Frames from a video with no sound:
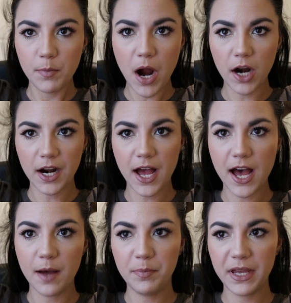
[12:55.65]
part
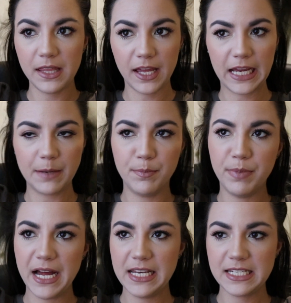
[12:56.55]
up in like a
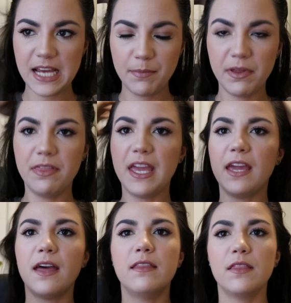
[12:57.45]
bun type of
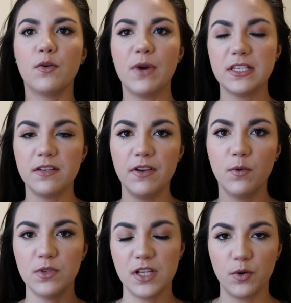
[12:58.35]
thing, and then the rest of
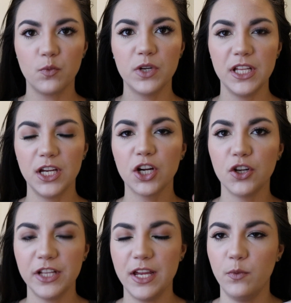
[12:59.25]
it was like really
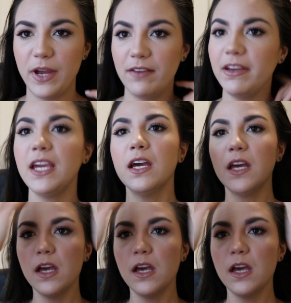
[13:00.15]
curly and wavy.